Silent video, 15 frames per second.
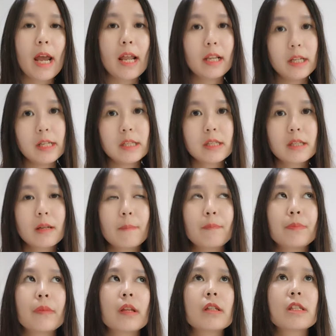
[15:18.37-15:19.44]
At least
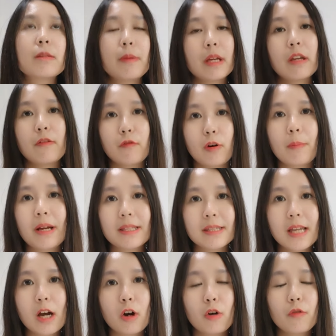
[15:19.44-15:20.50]
speaking for
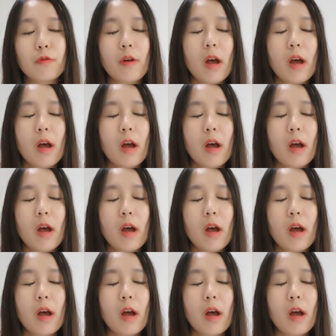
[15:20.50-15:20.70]
myself,